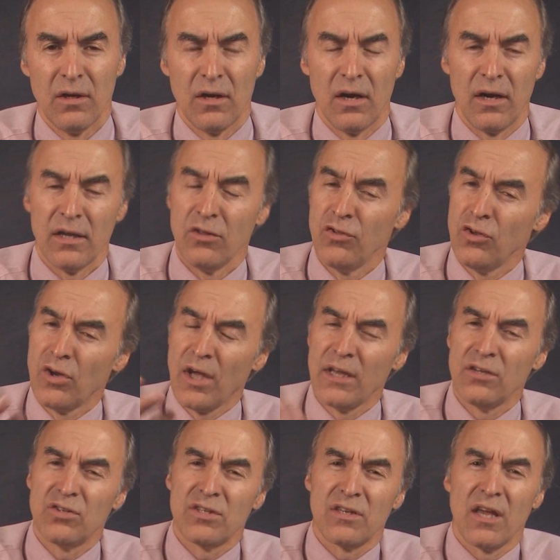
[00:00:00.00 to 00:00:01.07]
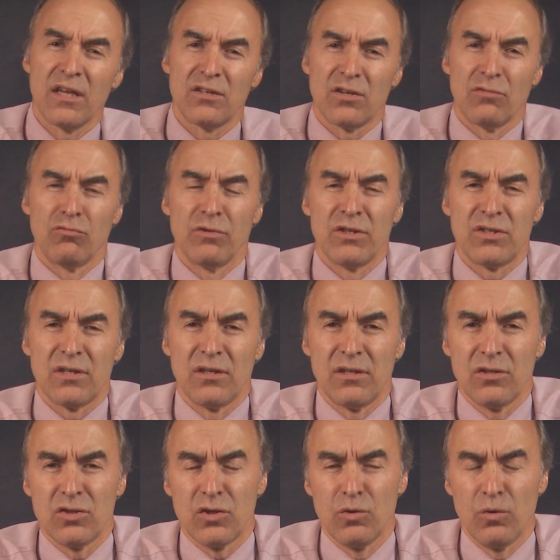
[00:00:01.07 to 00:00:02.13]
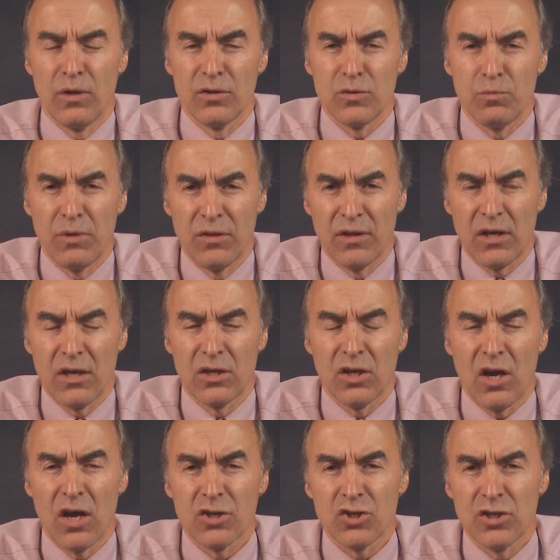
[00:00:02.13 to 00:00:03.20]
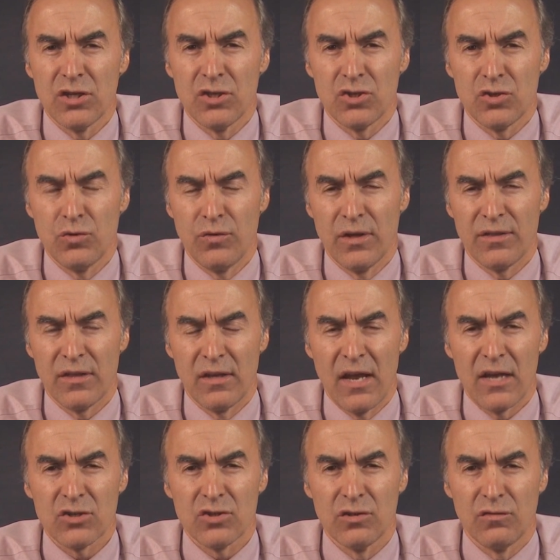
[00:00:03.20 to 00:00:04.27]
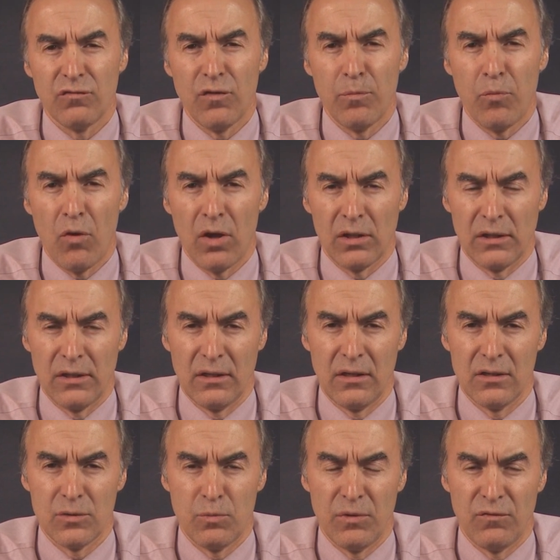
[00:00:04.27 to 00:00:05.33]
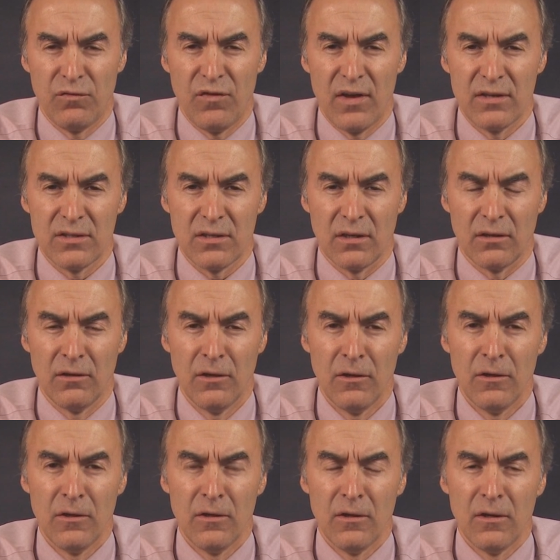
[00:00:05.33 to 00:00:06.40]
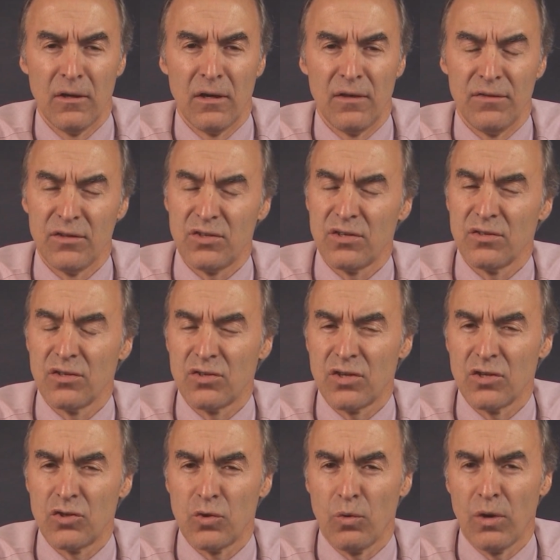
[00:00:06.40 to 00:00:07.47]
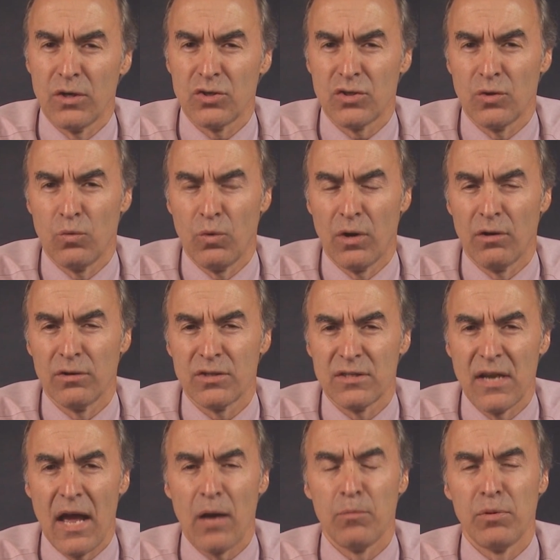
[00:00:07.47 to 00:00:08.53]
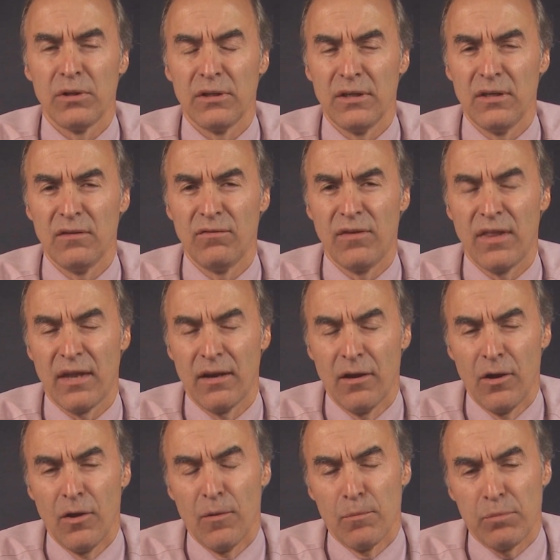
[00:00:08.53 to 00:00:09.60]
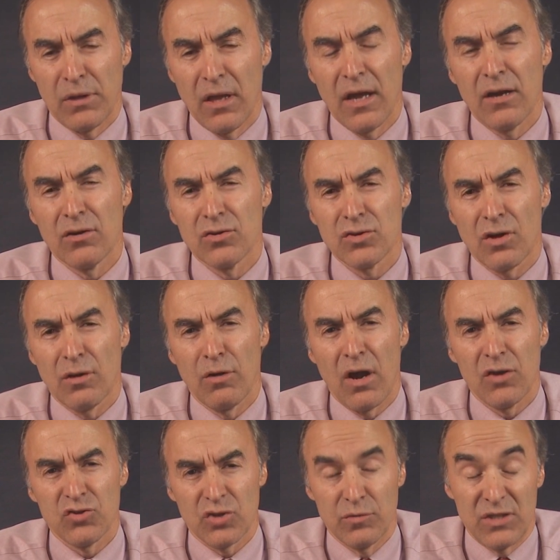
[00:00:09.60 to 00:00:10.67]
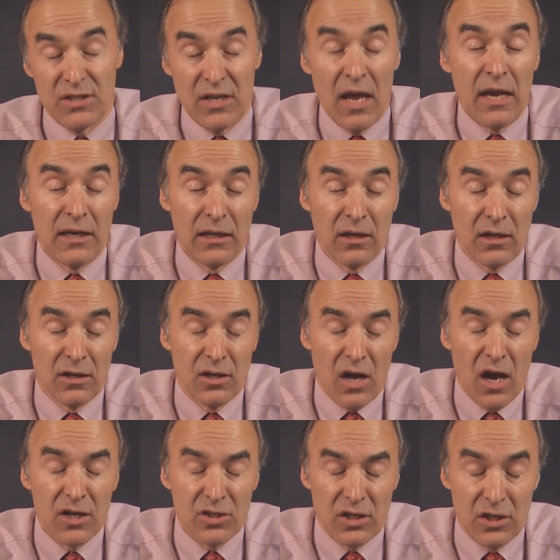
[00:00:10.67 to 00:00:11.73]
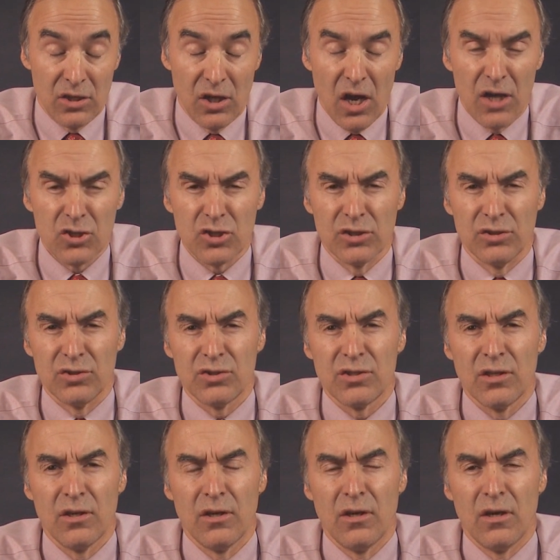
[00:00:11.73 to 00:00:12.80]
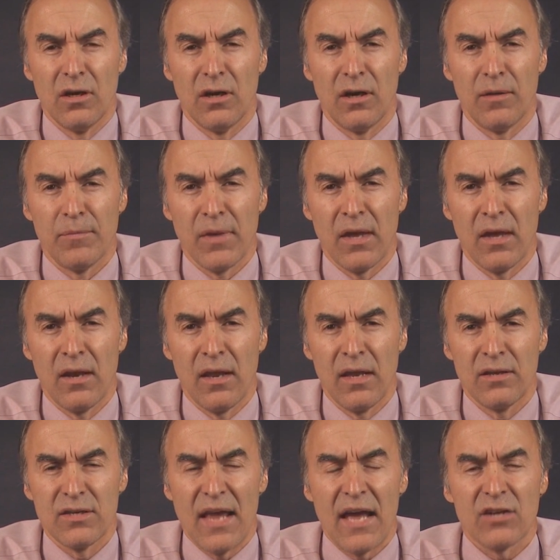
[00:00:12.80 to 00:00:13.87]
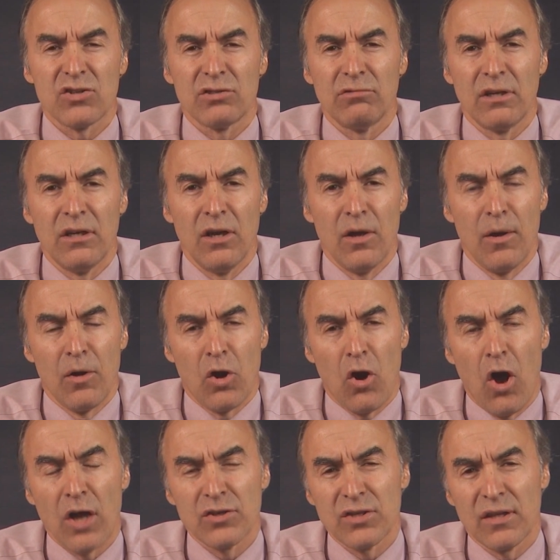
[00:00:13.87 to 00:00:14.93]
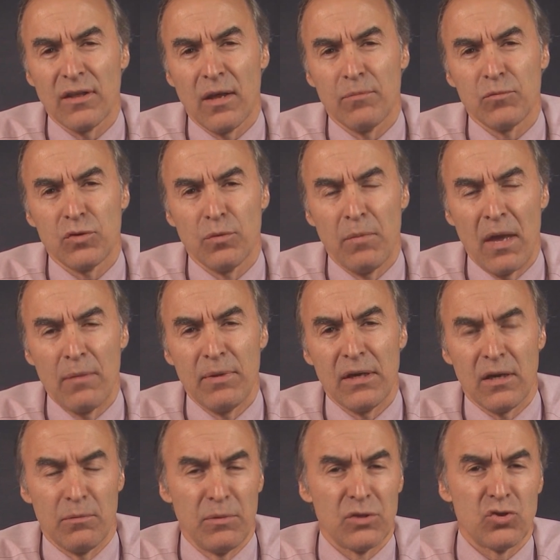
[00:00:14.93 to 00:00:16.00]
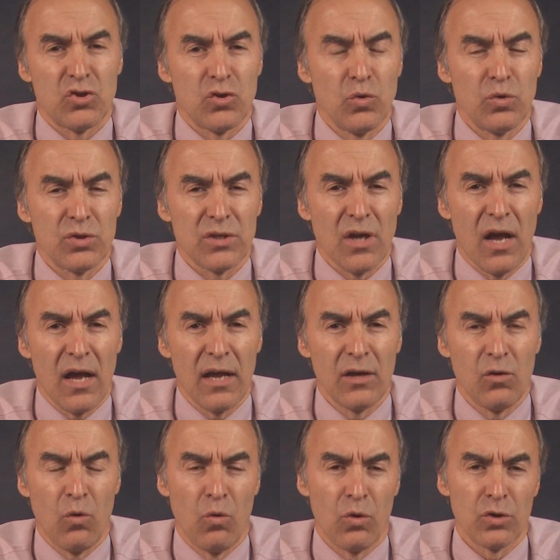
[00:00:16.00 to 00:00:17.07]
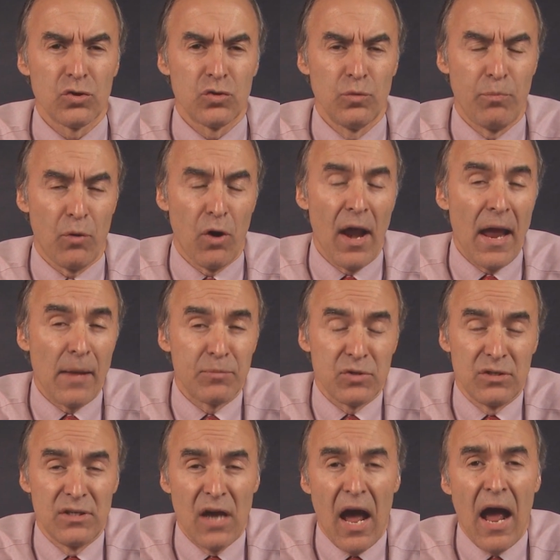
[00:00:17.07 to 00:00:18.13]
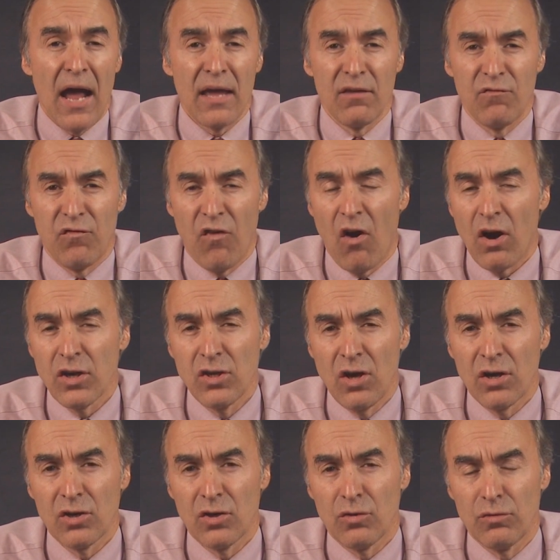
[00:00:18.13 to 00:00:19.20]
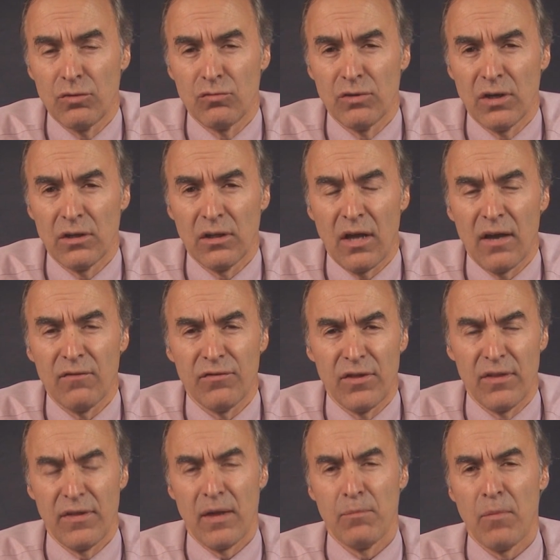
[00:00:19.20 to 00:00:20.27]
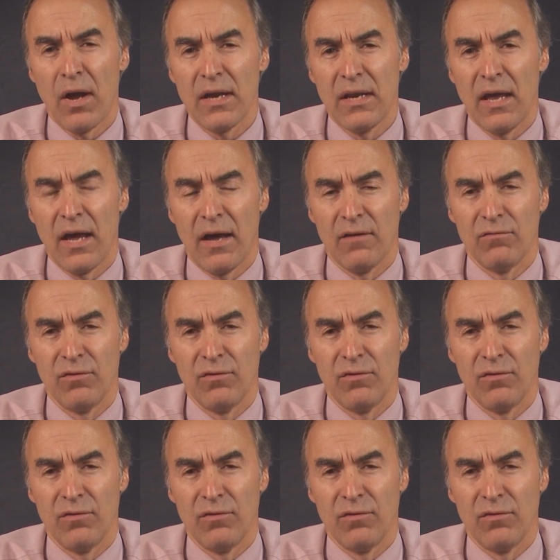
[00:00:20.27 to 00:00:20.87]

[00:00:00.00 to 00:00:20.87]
In the United States, a recent issue has been the concussion issue that the National Football League has been facing. And this is a situation where it's now believed that players are sustaining concussions, and it's actually causing them to maybe commit suicide or to perhaps die far younger in real life than they might have.